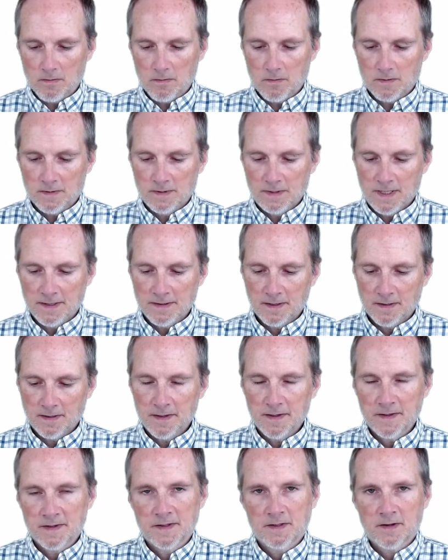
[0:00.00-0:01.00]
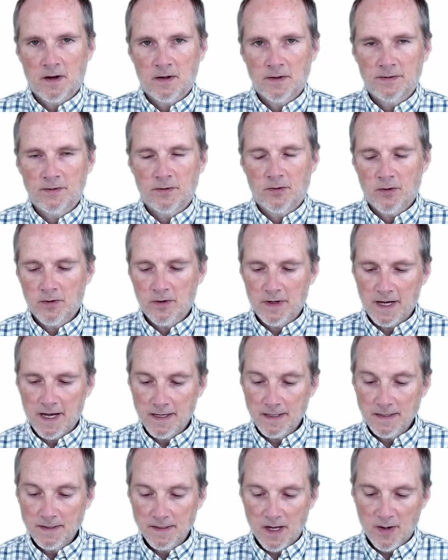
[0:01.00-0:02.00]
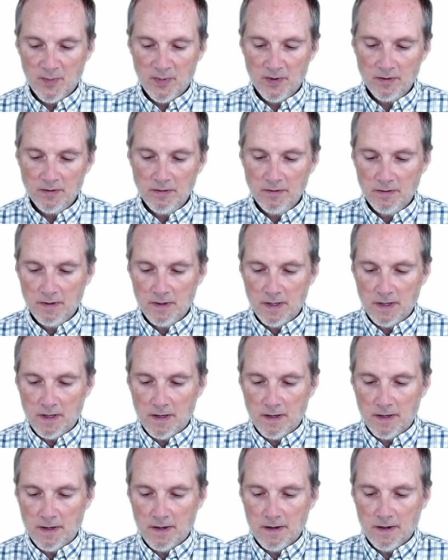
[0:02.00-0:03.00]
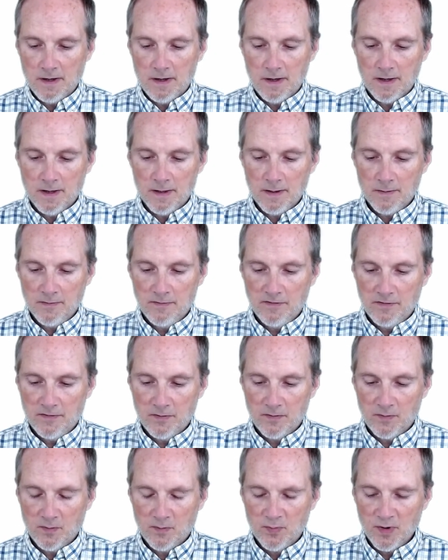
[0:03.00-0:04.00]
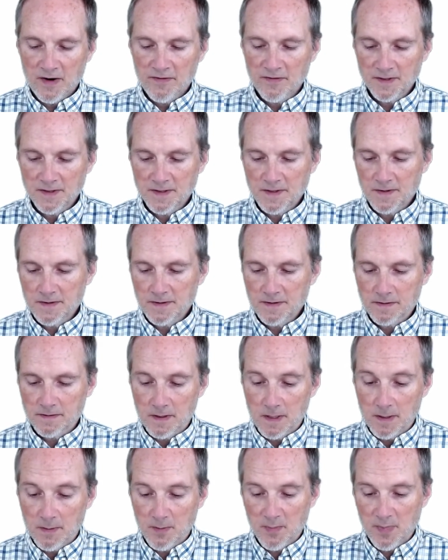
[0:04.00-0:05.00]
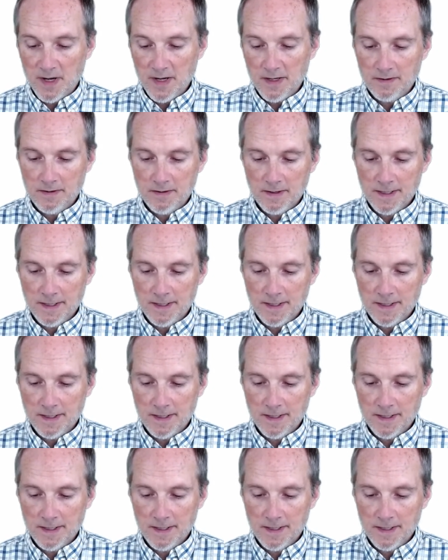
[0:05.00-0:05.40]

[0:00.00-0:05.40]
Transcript: Technically, this is called an ordered n-tuple of preferences, but